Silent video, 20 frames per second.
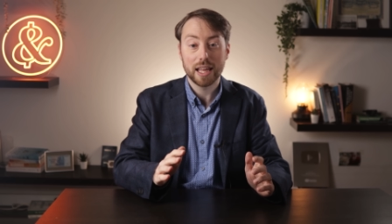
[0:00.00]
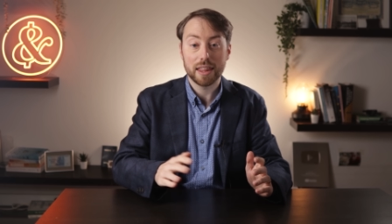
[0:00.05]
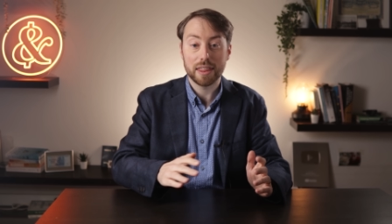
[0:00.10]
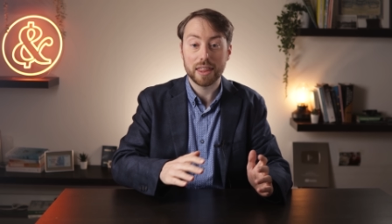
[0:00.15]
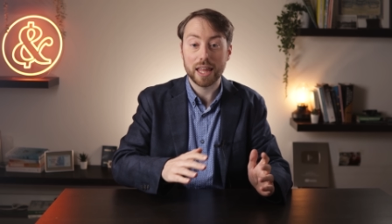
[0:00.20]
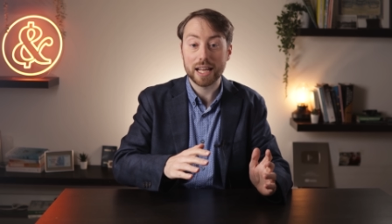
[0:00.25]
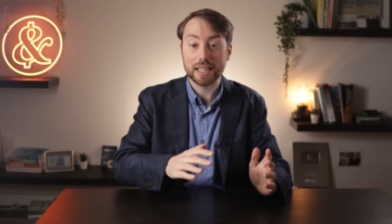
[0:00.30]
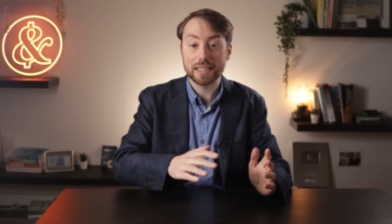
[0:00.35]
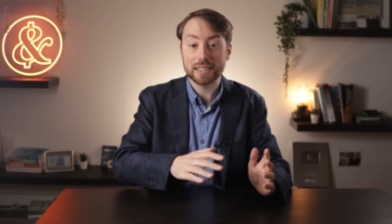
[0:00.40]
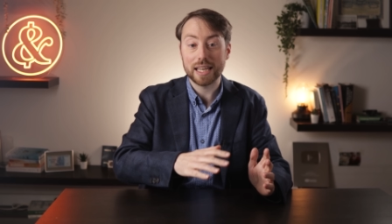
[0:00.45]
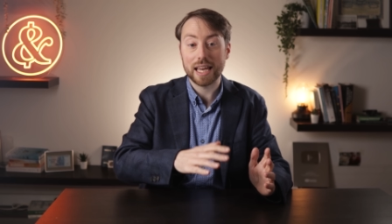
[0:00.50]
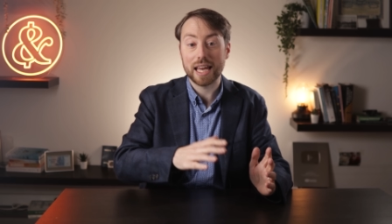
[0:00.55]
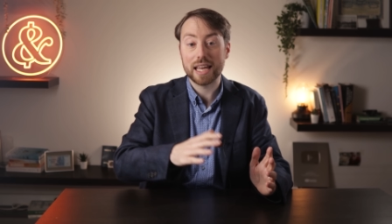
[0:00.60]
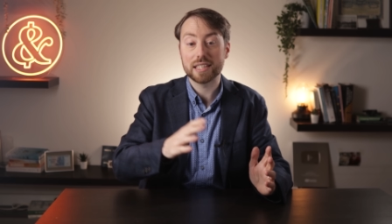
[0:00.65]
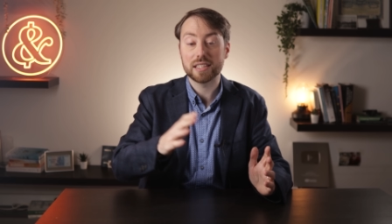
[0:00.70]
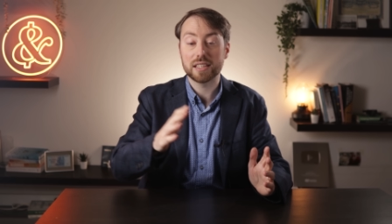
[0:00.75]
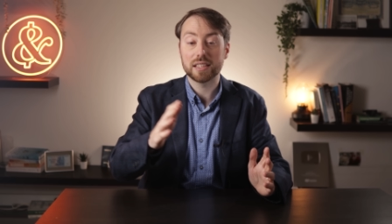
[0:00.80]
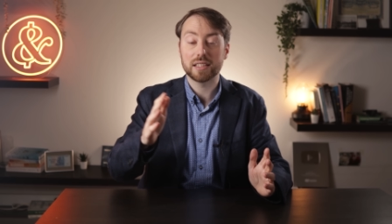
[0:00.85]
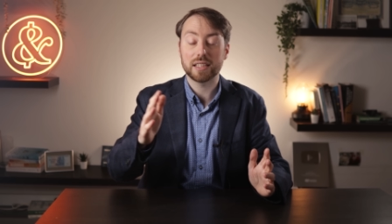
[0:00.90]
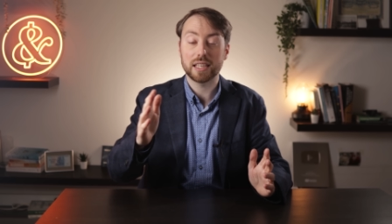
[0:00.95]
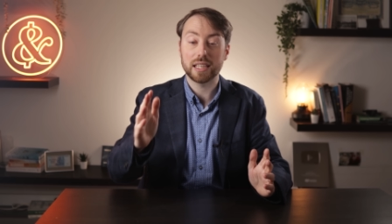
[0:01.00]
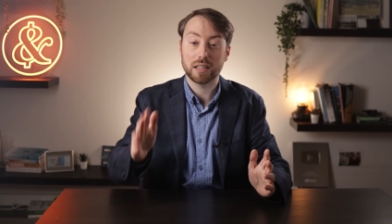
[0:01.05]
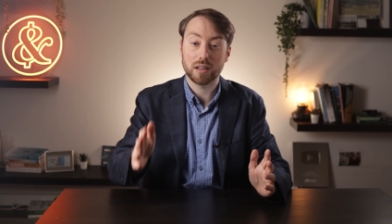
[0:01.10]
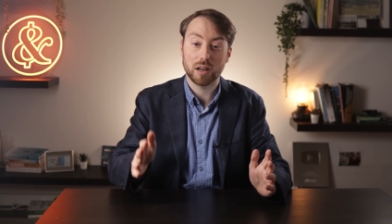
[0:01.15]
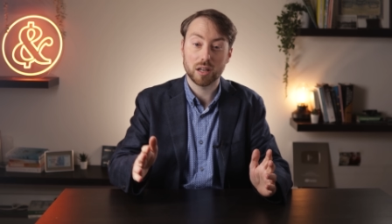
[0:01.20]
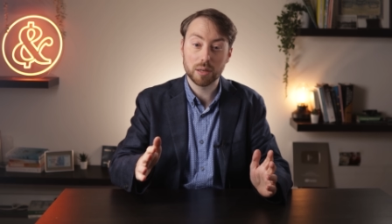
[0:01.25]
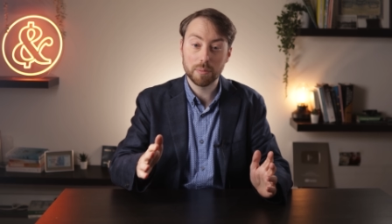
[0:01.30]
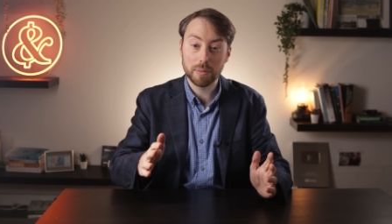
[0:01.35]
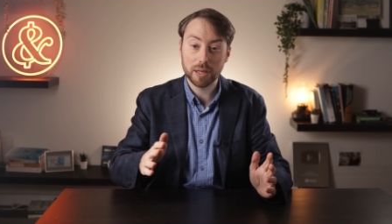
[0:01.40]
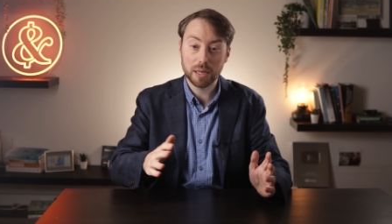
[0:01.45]
that as an
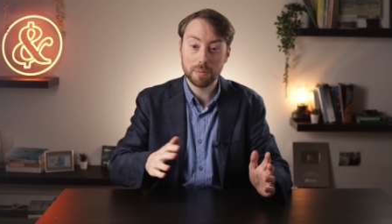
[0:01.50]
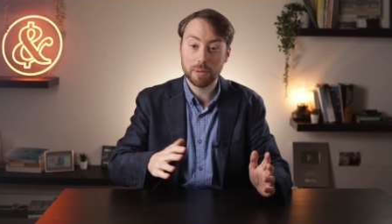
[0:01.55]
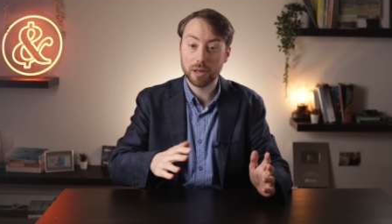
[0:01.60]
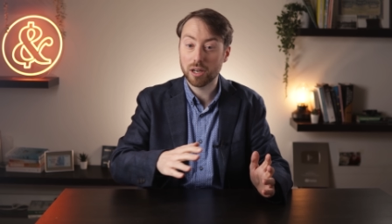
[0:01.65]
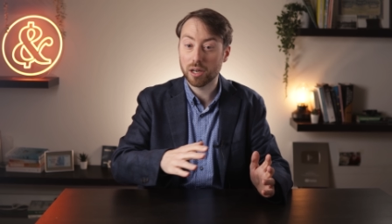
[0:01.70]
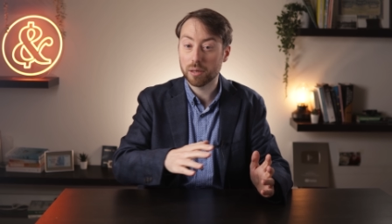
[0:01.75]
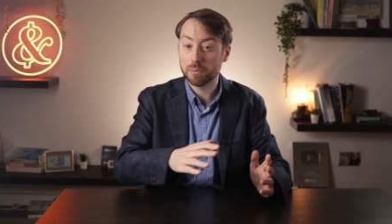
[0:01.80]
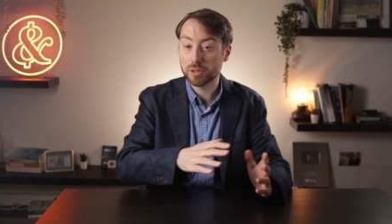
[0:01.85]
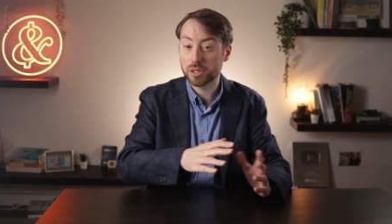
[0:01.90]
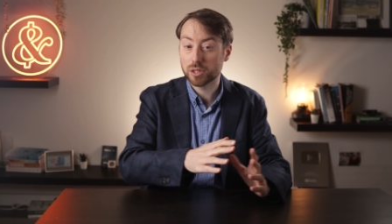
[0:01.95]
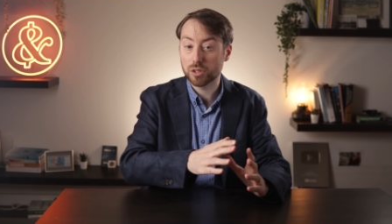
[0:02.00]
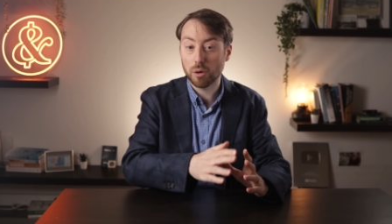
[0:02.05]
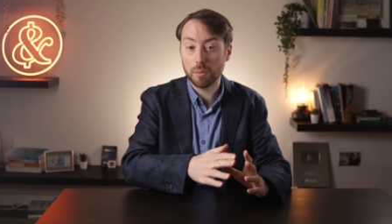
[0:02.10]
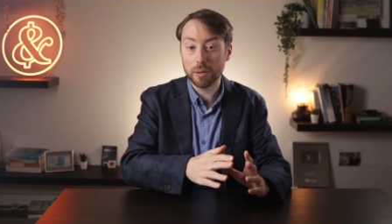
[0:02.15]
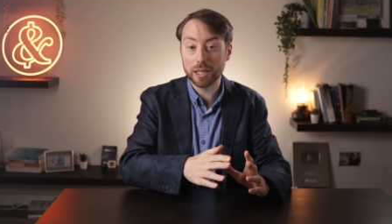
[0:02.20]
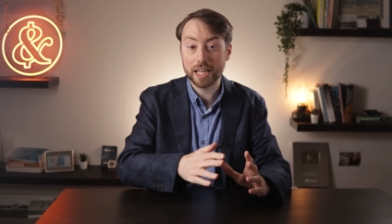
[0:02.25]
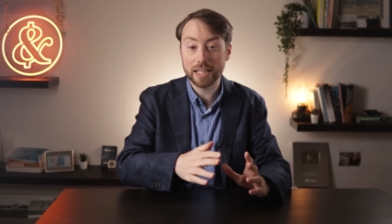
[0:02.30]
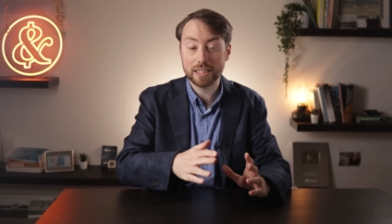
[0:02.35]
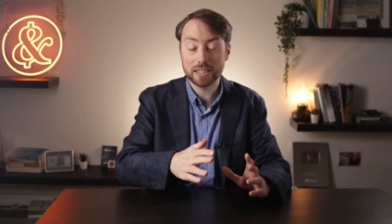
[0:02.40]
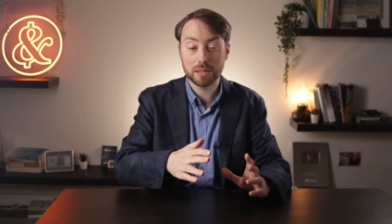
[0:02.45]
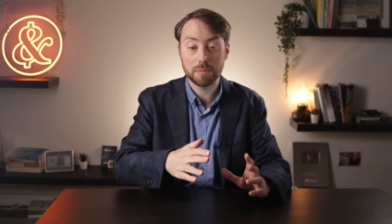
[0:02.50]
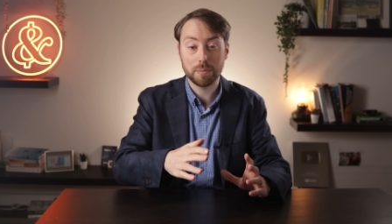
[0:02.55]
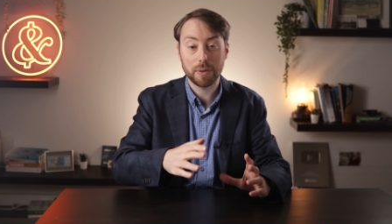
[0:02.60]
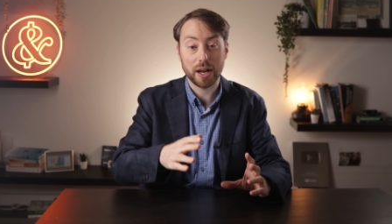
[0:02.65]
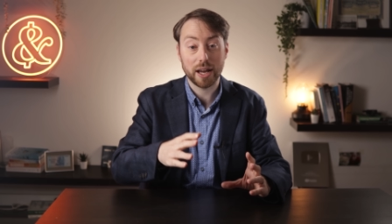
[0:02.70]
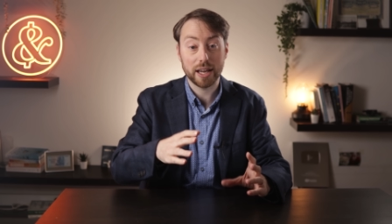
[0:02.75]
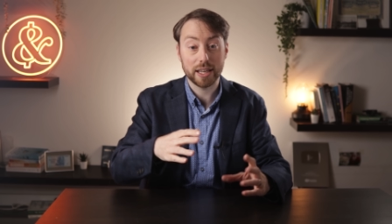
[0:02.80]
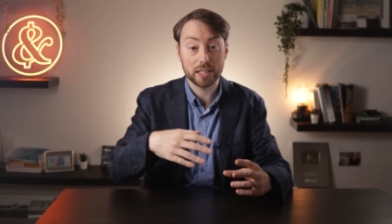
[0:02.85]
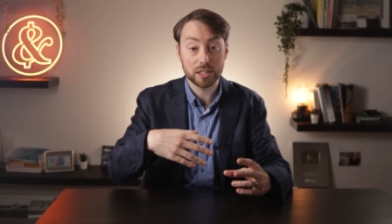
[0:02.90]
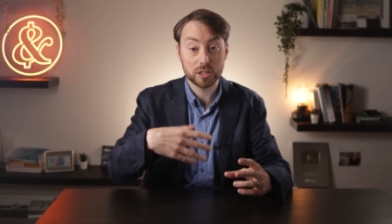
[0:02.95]
economy becomes dominated
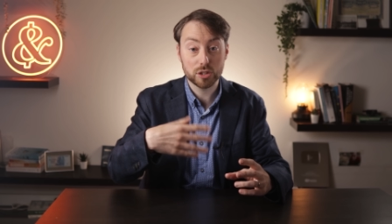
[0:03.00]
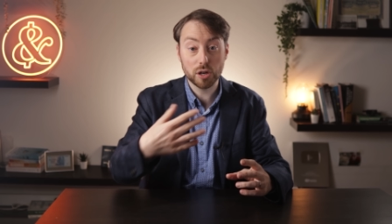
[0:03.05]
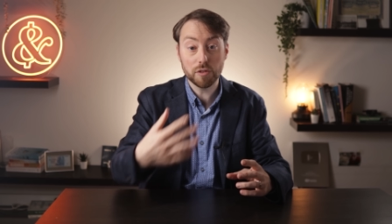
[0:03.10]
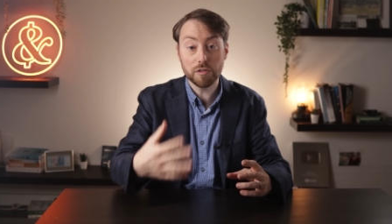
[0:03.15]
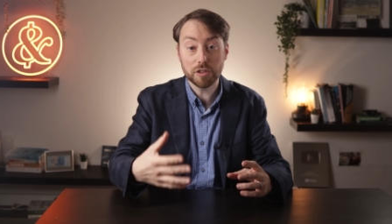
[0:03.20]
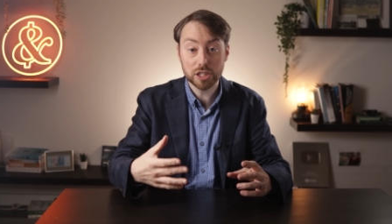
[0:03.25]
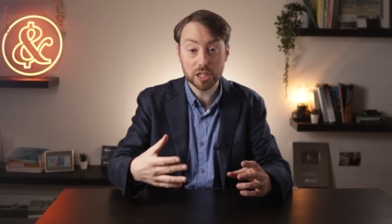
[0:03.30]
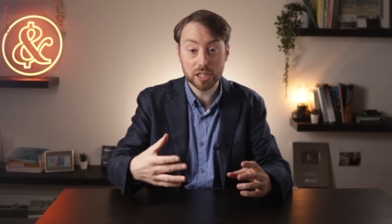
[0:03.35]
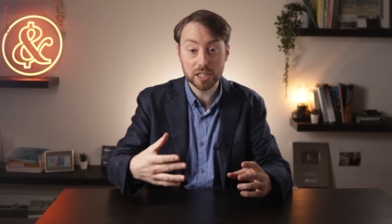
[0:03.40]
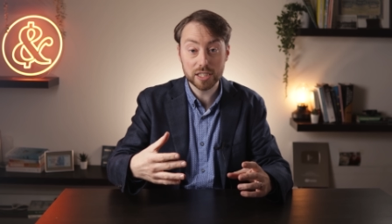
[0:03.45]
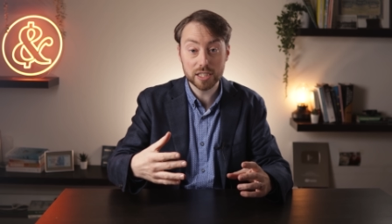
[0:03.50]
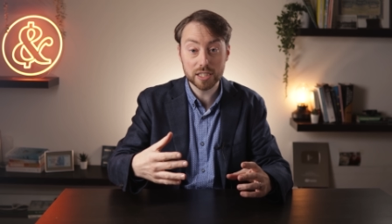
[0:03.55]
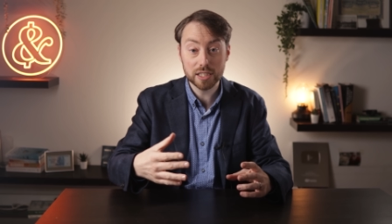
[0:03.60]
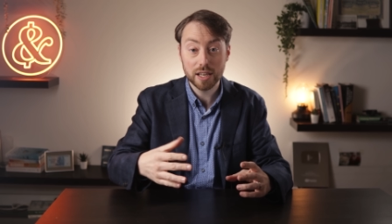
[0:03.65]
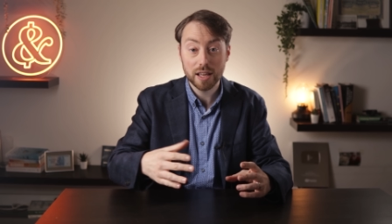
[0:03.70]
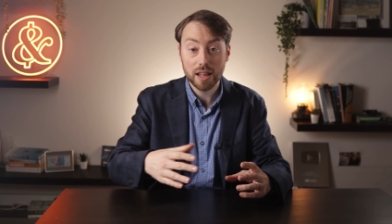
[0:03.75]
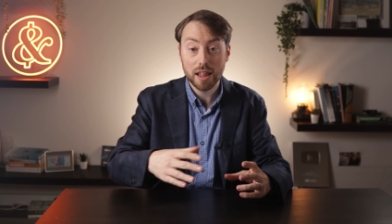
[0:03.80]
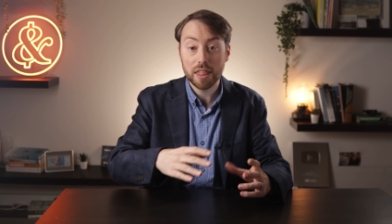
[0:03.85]
by services,